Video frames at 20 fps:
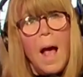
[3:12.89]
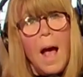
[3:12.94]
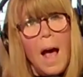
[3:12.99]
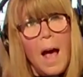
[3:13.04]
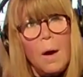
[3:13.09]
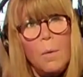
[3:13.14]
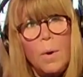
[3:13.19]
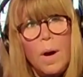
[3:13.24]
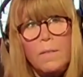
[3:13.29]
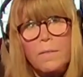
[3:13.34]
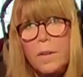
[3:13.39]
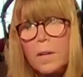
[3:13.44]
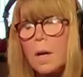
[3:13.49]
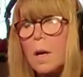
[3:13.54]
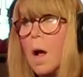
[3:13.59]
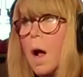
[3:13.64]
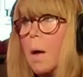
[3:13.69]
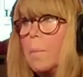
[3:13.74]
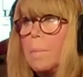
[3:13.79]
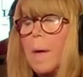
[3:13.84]
However,
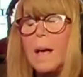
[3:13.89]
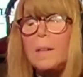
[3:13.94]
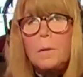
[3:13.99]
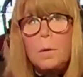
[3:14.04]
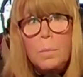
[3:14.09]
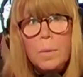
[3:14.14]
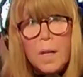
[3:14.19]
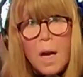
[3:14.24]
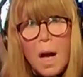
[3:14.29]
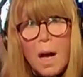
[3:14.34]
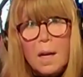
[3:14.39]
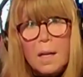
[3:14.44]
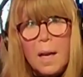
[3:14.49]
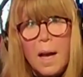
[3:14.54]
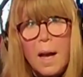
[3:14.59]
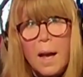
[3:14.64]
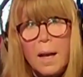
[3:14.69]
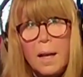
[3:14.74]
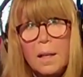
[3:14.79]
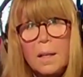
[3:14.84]
Matthew
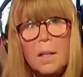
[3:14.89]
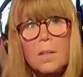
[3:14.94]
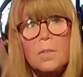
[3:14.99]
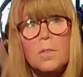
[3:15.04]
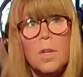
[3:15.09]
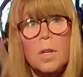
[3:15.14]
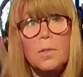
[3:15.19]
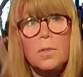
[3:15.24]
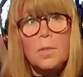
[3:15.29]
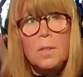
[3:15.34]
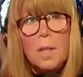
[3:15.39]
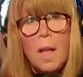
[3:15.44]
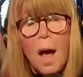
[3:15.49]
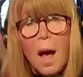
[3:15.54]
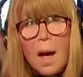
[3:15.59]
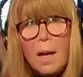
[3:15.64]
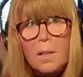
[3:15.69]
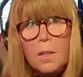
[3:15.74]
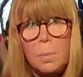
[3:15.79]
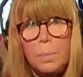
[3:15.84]
McConaughey does
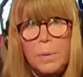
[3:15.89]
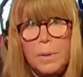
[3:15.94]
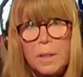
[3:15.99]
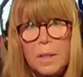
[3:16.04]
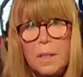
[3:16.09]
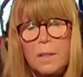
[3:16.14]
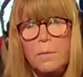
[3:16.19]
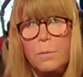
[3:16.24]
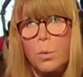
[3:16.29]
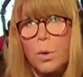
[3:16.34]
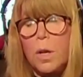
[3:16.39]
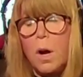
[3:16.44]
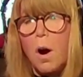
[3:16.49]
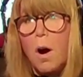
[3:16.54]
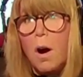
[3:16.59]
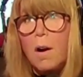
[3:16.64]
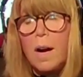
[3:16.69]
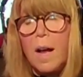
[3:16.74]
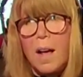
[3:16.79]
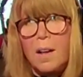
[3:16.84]
not believe we
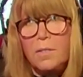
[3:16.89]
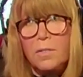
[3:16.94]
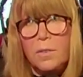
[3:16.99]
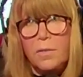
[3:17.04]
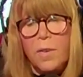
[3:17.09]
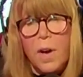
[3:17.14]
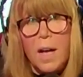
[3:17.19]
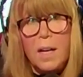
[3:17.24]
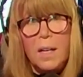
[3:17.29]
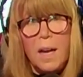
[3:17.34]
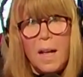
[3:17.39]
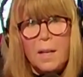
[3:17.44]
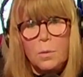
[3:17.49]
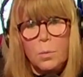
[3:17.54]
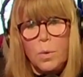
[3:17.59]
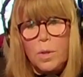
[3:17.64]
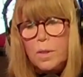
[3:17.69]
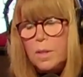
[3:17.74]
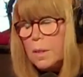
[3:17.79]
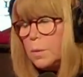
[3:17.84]
are as divided as
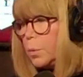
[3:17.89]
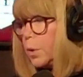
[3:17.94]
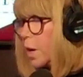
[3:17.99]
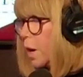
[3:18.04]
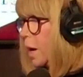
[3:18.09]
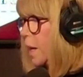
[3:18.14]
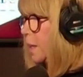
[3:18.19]
we think we are.